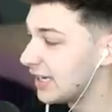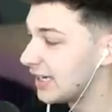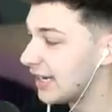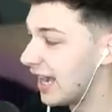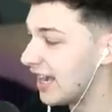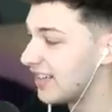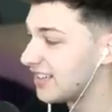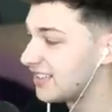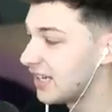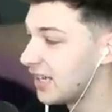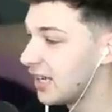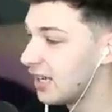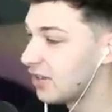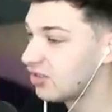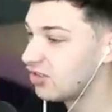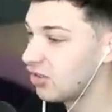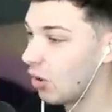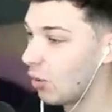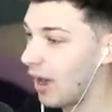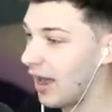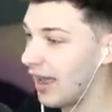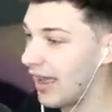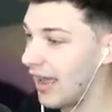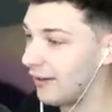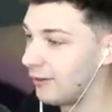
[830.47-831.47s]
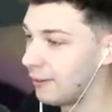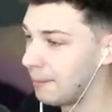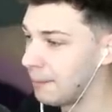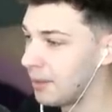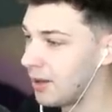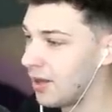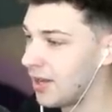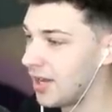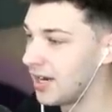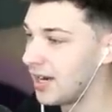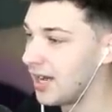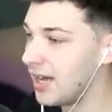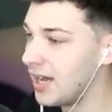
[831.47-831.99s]
Guys, so I have a
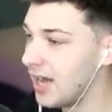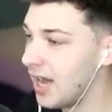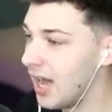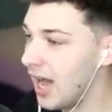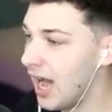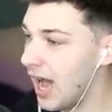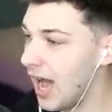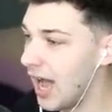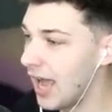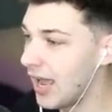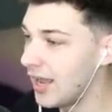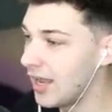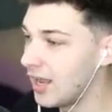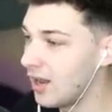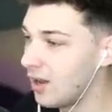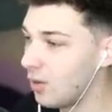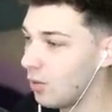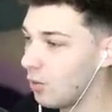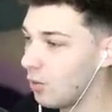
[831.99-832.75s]
plan. Wait